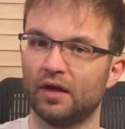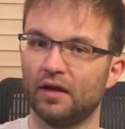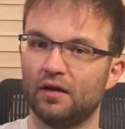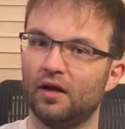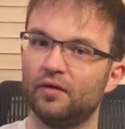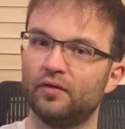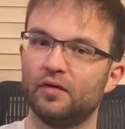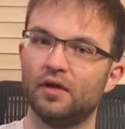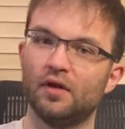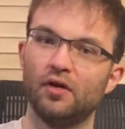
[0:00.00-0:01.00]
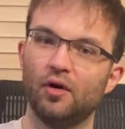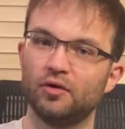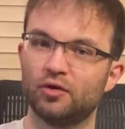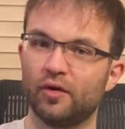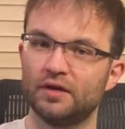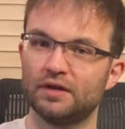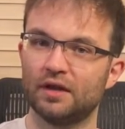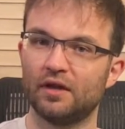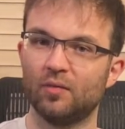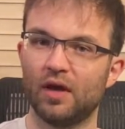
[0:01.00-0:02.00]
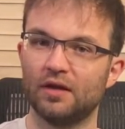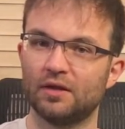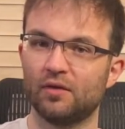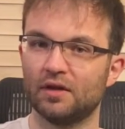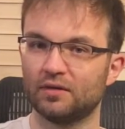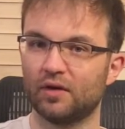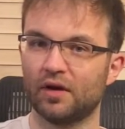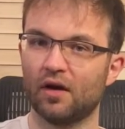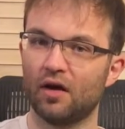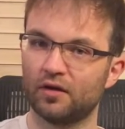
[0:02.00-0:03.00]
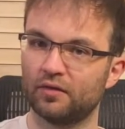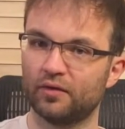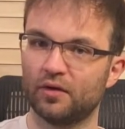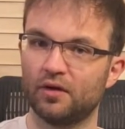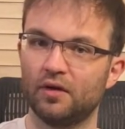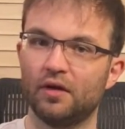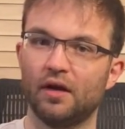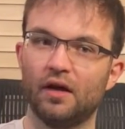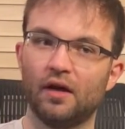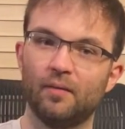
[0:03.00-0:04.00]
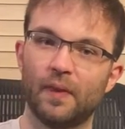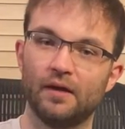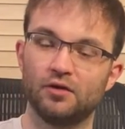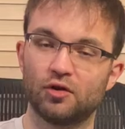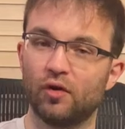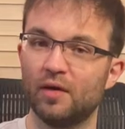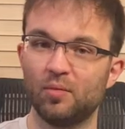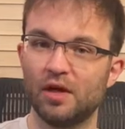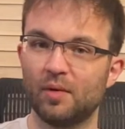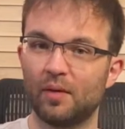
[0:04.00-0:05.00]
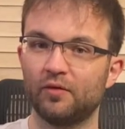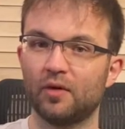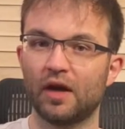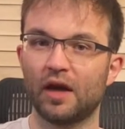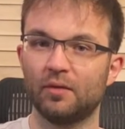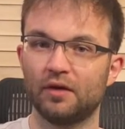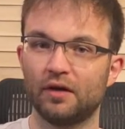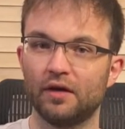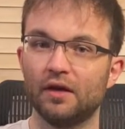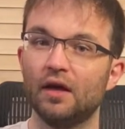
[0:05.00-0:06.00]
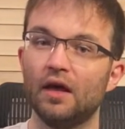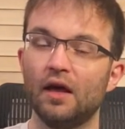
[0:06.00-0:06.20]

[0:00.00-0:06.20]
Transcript: I love the note choices that he makes. Everything's very colorful, and just great bebop vocabulary.